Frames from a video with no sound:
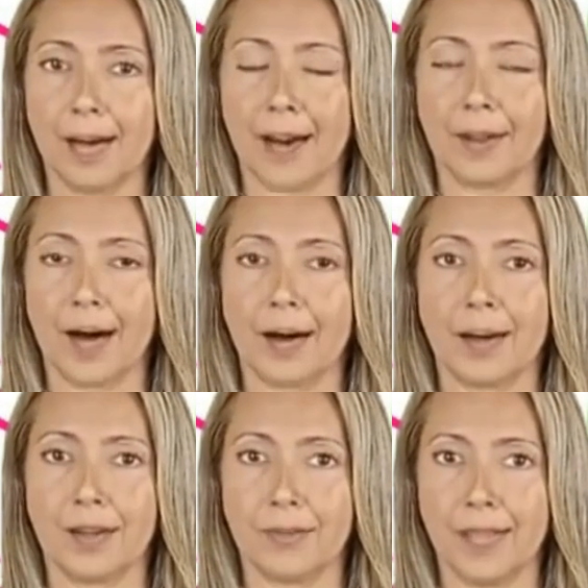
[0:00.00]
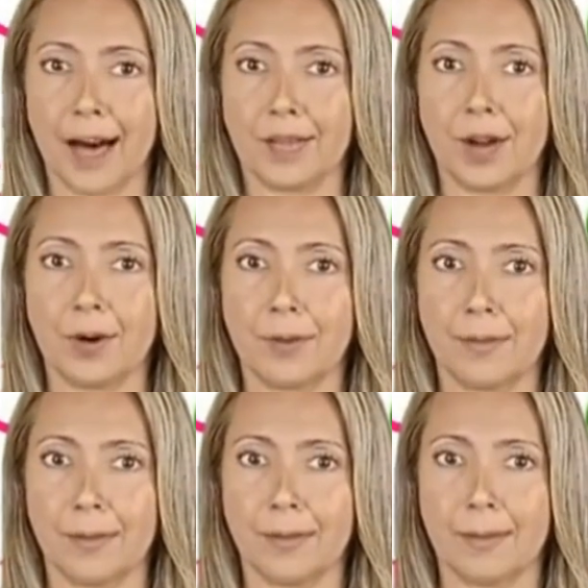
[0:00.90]
Ever heard of natto?
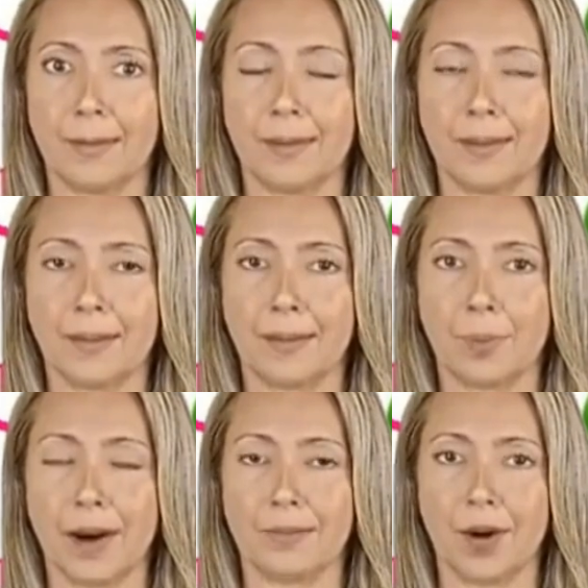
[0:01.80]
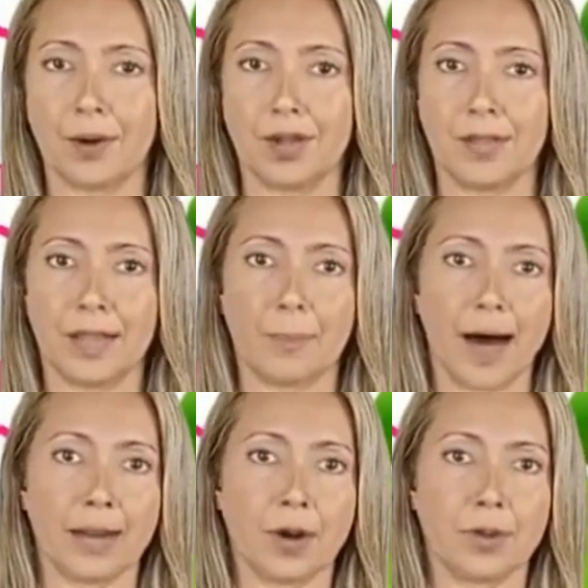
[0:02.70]
We've got you some
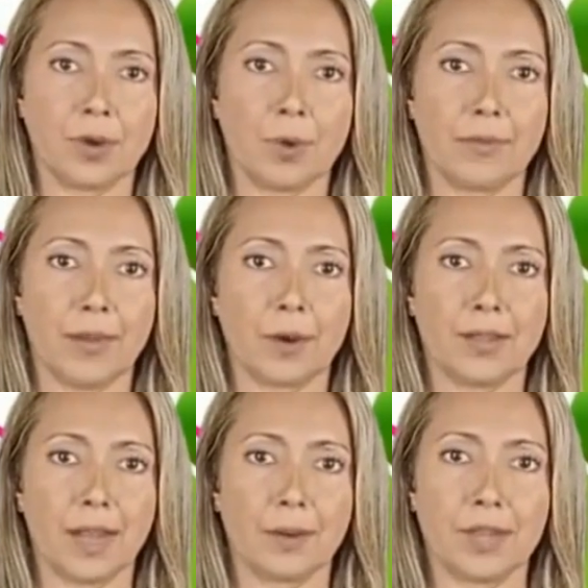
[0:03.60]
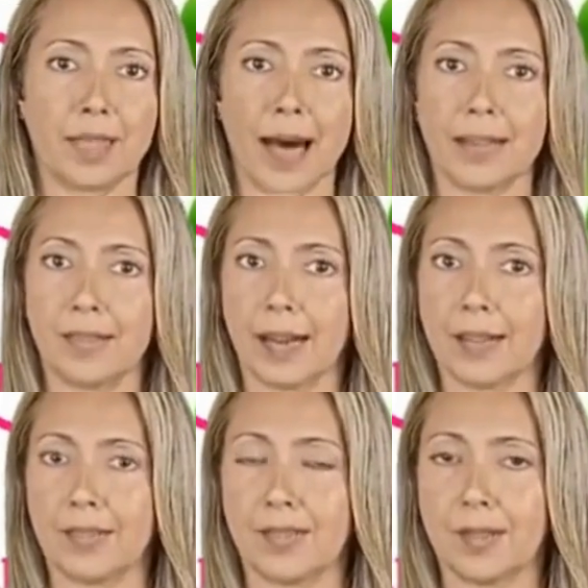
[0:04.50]
unusual foods on today's
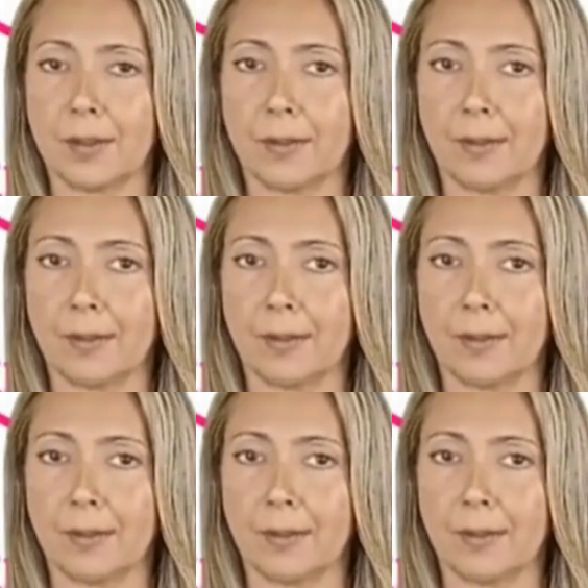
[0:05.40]
list.